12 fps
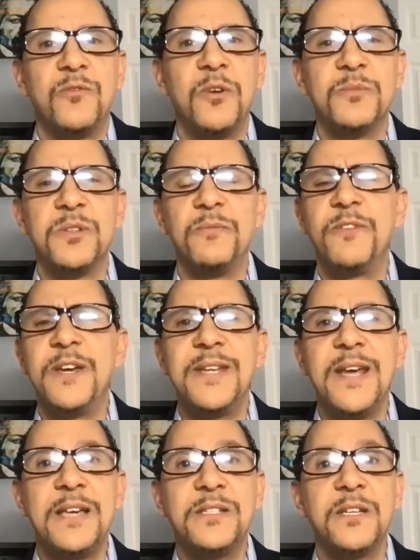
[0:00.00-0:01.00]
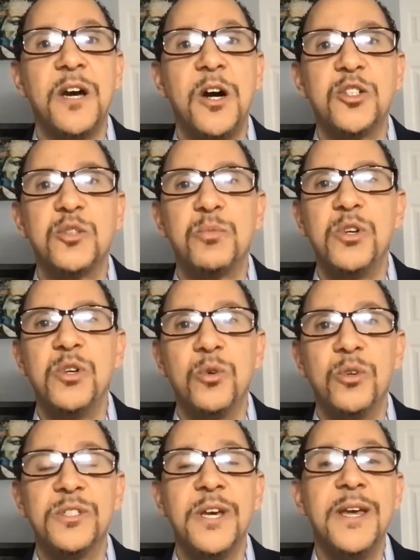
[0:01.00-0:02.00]
from some fantastic
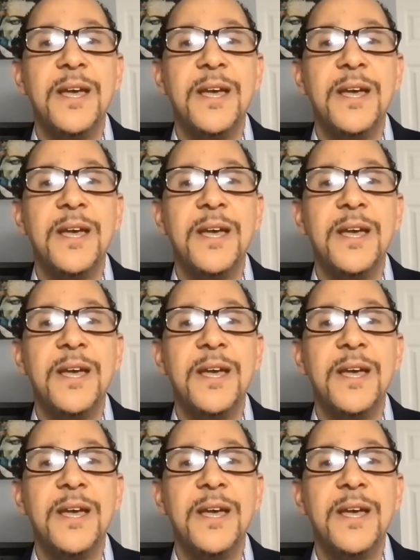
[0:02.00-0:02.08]
entrepreneurs